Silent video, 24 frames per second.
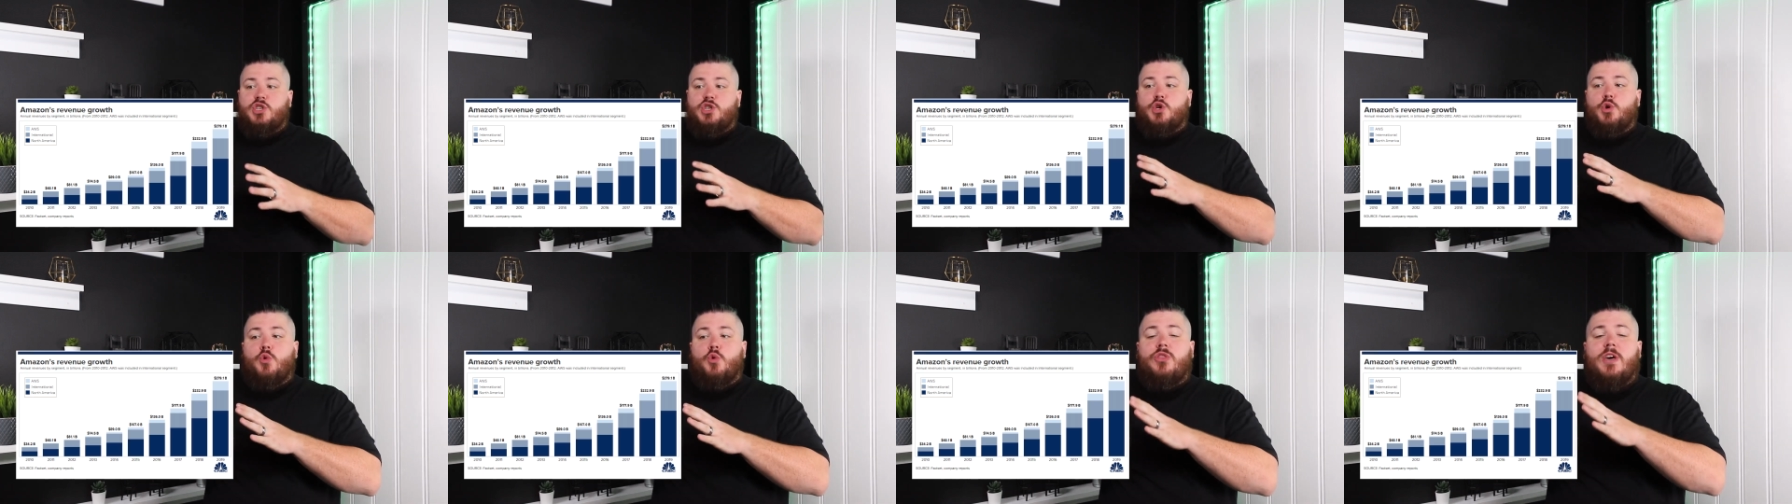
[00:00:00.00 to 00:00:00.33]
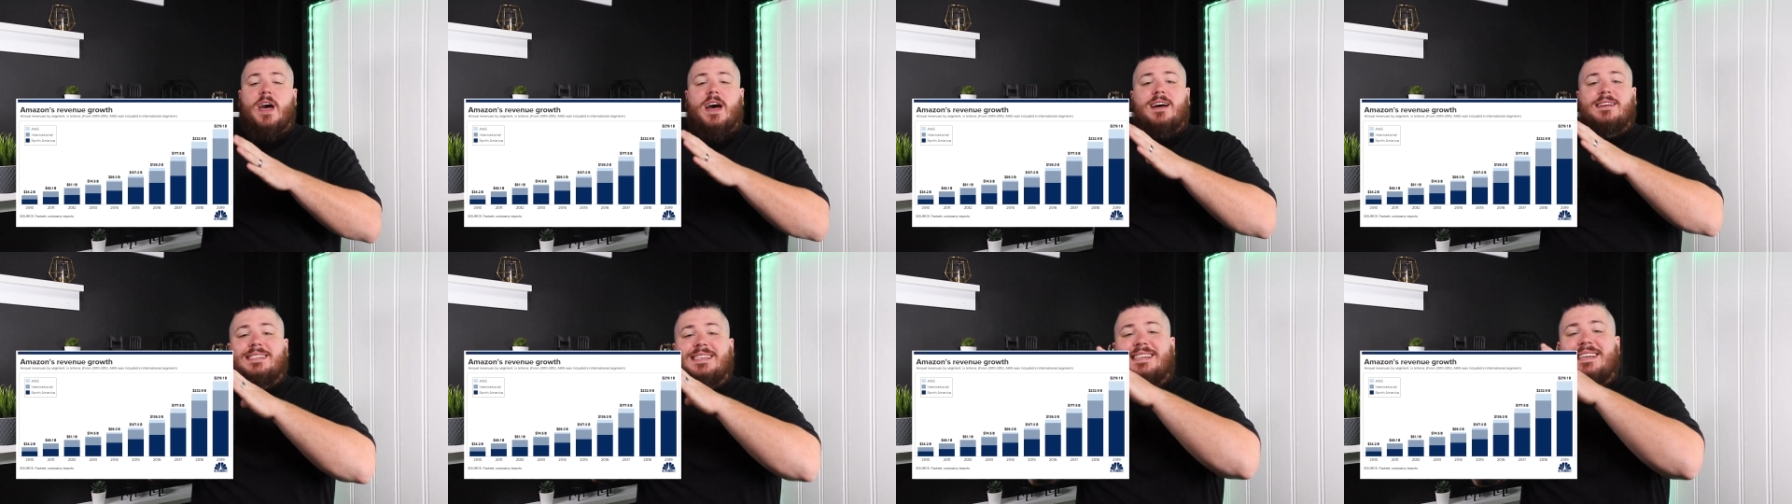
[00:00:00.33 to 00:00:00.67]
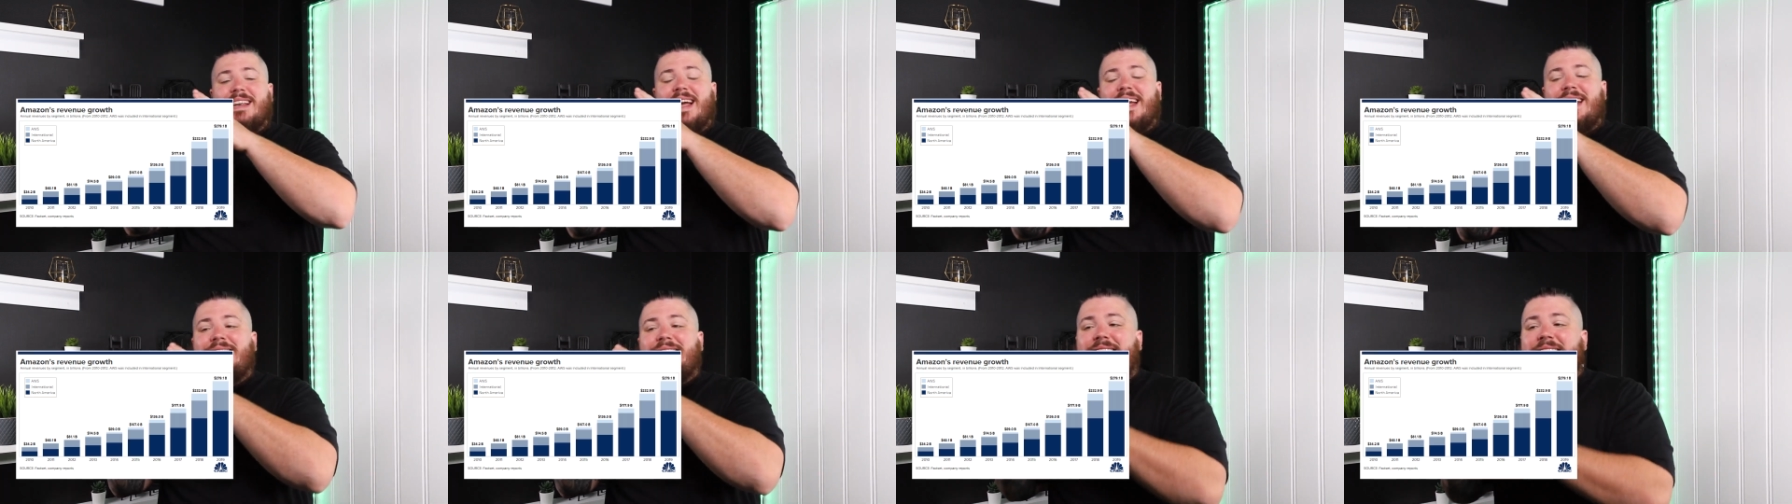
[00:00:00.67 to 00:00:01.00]

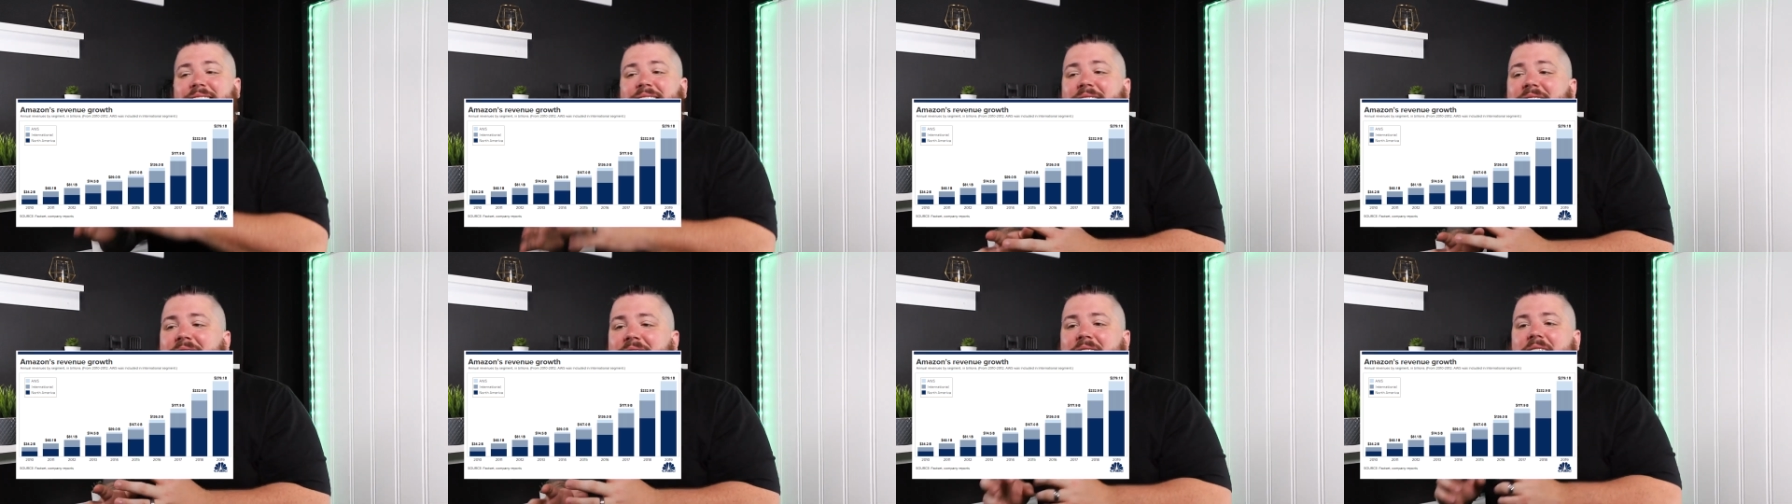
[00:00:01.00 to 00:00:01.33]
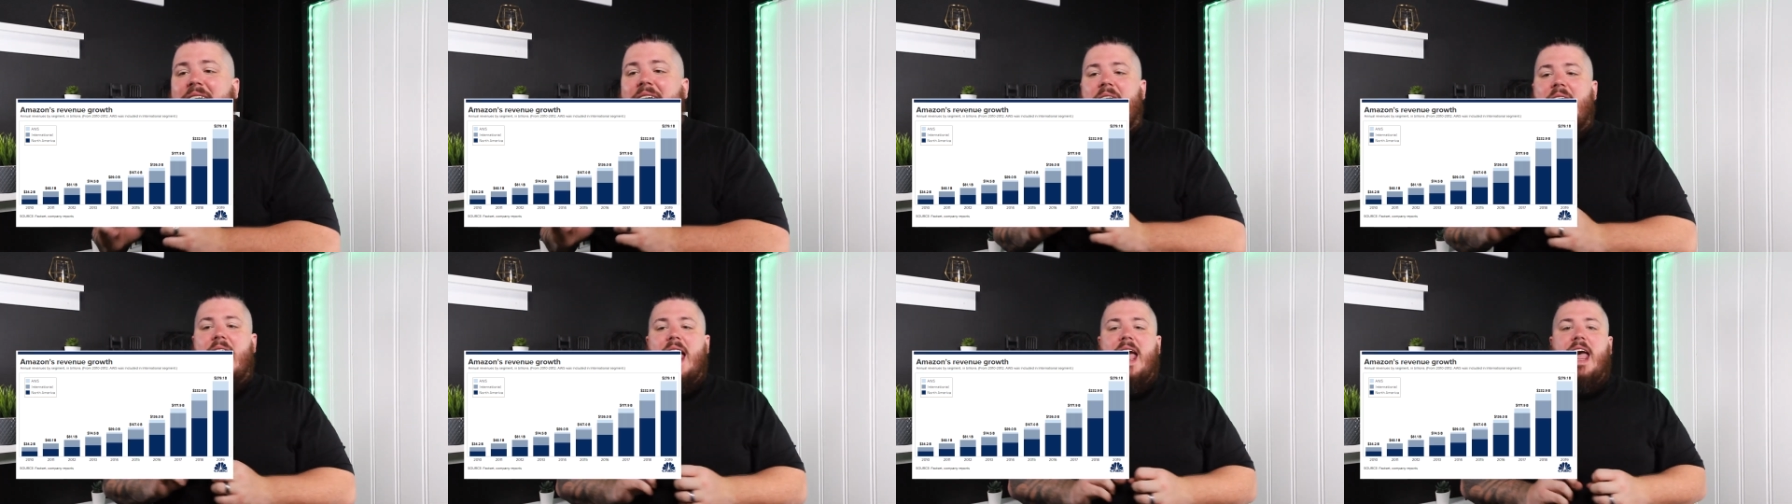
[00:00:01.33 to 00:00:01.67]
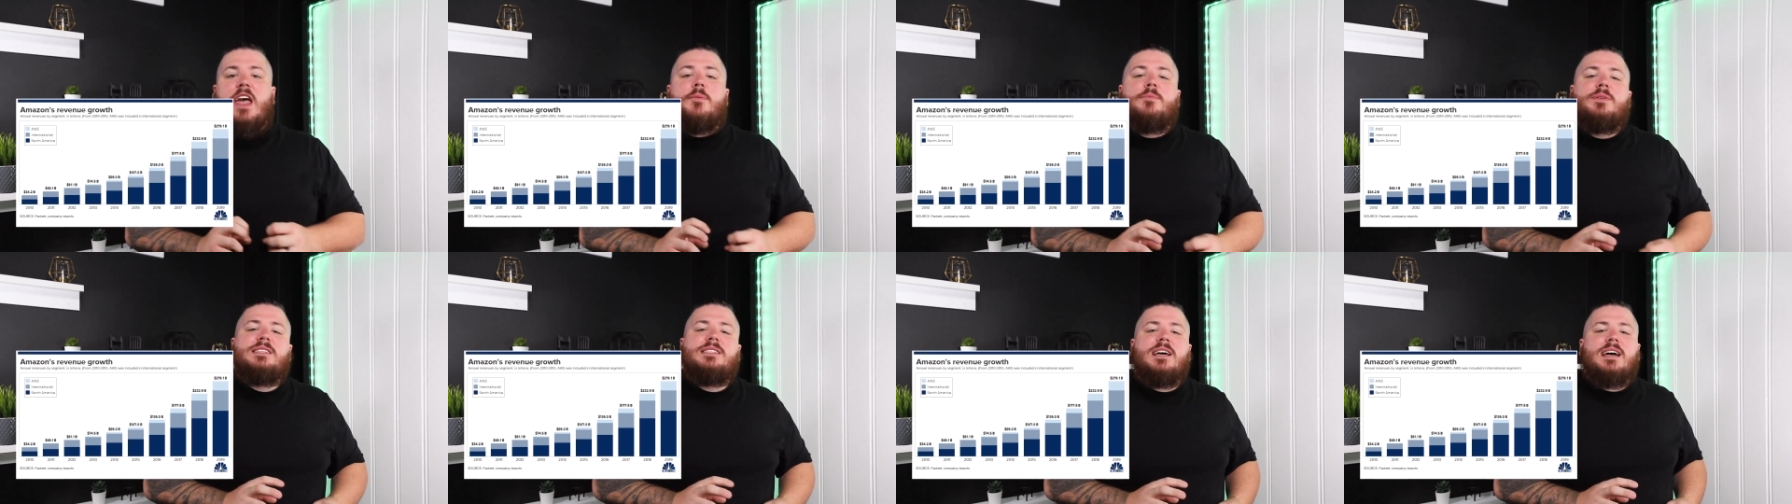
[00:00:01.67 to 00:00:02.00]
2019,
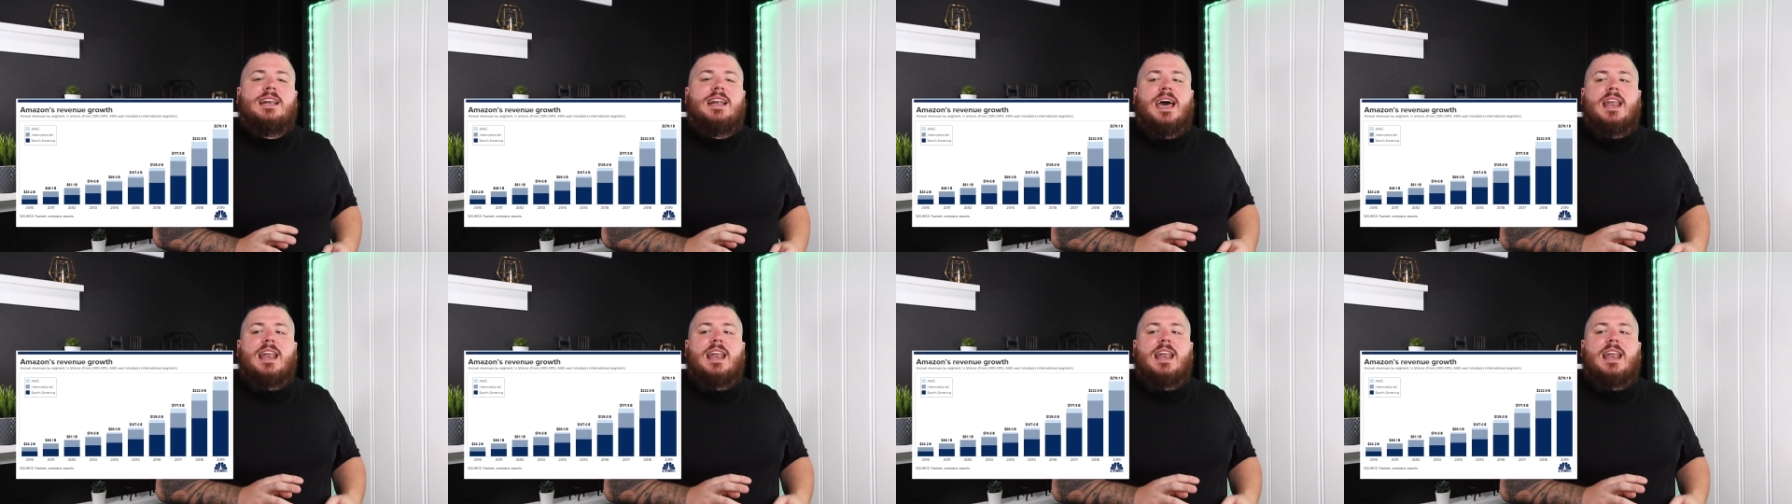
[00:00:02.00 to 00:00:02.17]
Amazon